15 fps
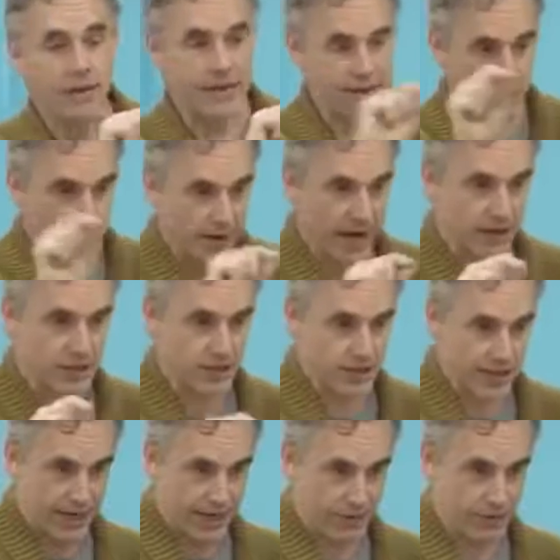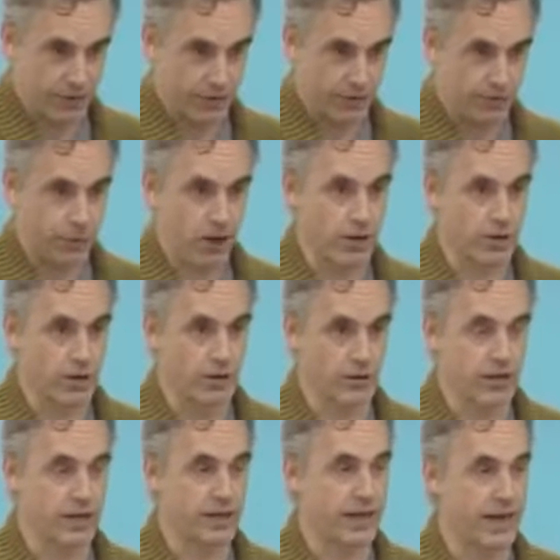the interactions they have with their partner
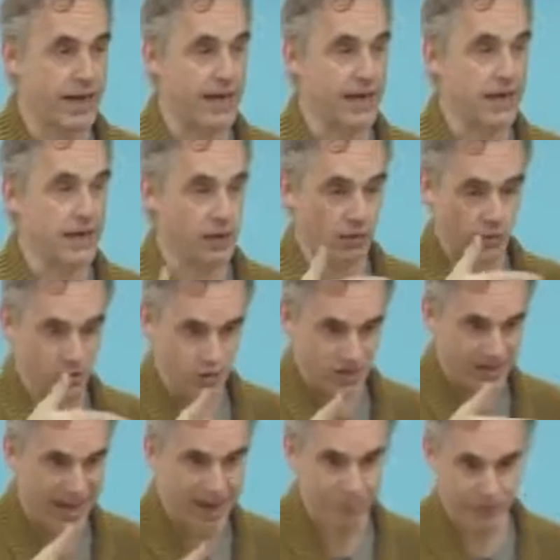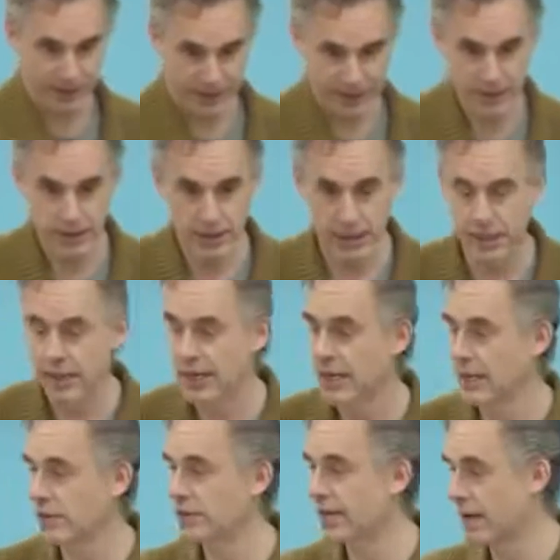during the day. You know, you sample it.
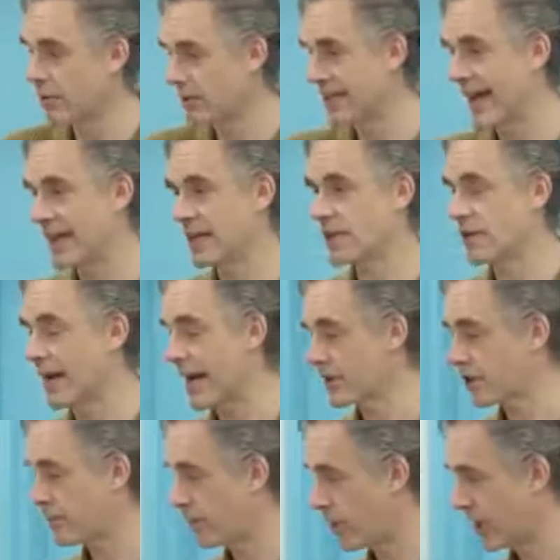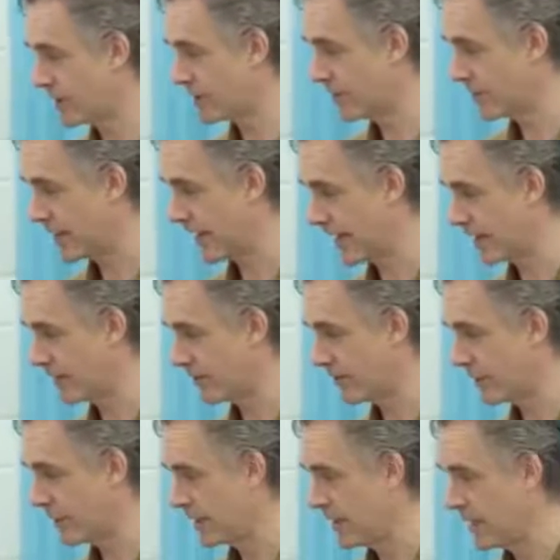You say, was that interaction positive or
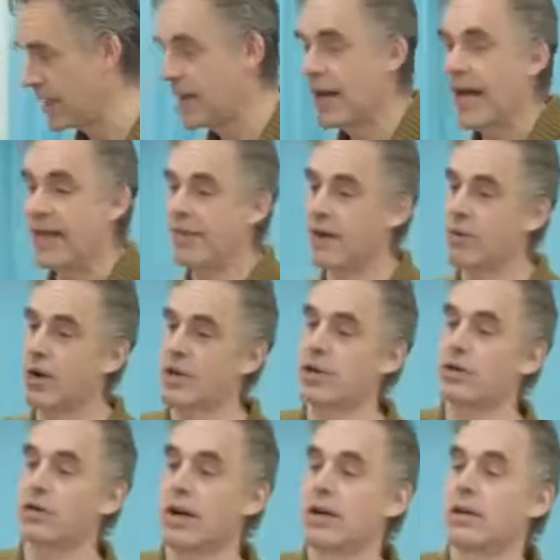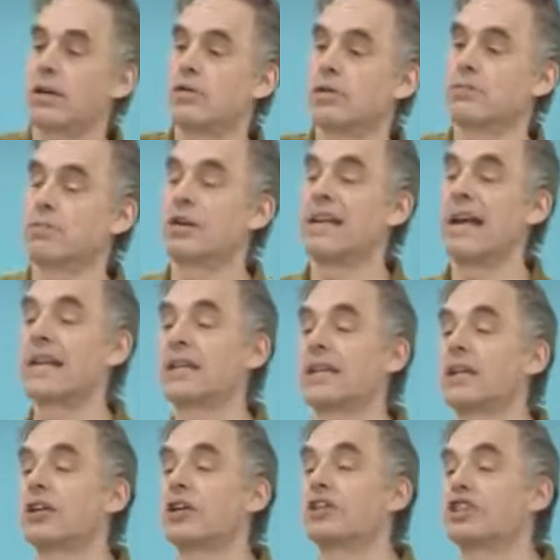negative? And then what you're trying to do is predict
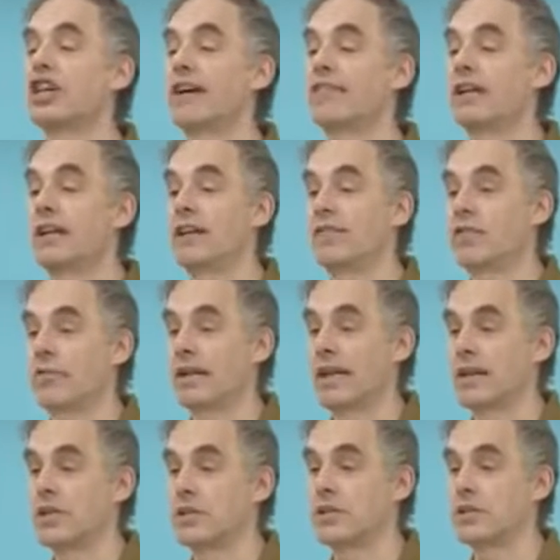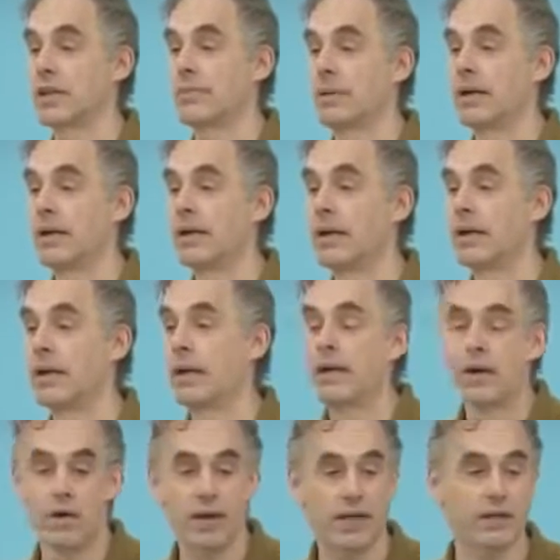the longevity of the relationship.
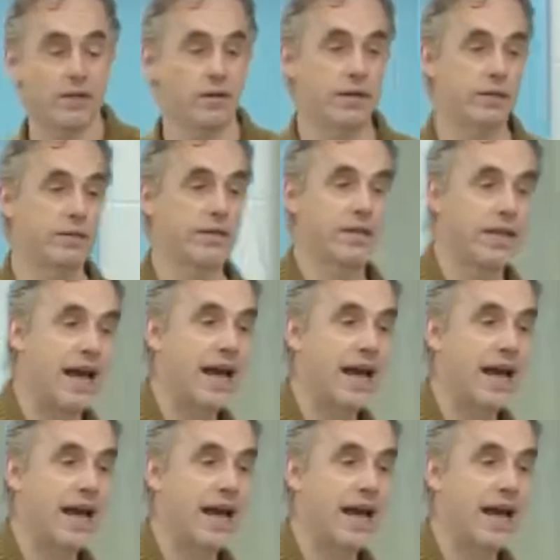Okay, so here's the